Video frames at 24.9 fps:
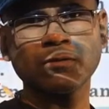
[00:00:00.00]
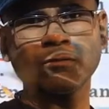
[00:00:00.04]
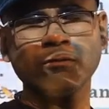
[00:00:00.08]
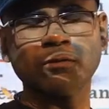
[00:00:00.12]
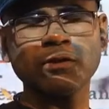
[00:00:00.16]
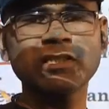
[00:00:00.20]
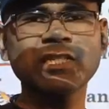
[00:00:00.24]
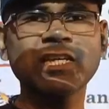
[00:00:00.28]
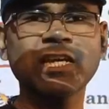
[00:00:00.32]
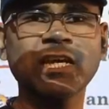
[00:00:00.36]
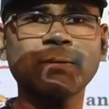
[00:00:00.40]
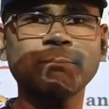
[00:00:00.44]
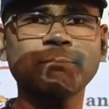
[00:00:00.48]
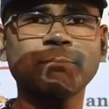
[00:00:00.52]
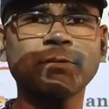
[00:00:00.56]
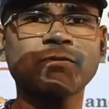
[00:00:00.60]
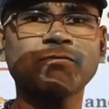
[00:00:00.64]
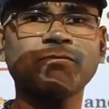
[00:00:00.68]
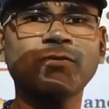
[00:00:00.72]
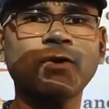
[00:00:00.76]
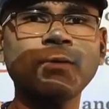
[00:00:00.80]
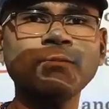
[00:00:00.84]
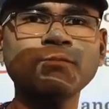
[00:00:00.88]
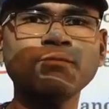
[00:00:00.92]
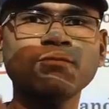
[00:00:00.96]
which can
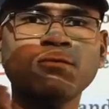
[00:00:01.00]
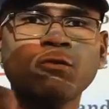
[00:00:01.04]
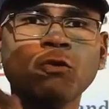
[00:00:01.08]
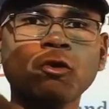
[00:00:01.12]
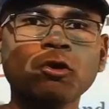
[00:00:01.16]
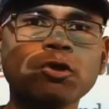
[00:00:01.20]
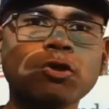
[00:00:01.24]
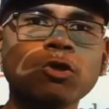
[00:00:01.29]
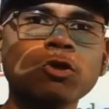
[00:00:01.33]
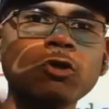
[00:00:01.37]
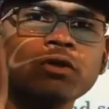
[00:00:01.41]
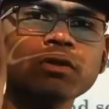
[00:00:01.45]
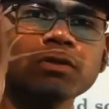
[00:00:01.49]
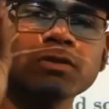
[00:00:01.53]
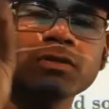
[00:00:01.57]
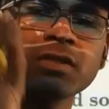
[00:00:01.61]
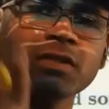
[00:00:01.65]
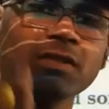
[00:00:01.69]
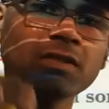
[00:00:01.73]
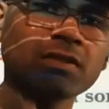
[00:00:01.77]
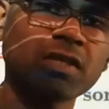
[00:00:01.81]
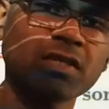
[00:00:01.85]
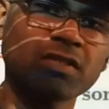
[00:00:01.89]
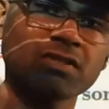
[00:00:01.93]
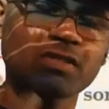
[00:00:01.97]
perform
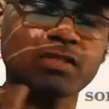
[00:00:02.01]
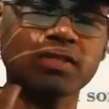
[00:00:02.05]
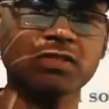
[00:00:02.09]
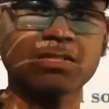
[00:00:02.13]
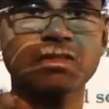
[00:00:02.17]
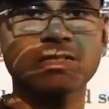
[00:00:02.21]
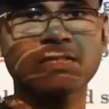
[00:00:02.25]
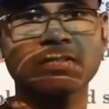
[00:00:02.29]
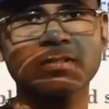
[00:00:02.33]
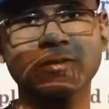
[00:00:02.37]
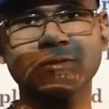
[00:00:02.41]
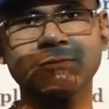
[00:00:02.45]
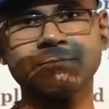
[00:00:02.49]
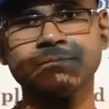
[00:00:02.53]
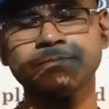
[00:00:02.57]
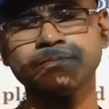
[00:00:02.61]
photosynthesis.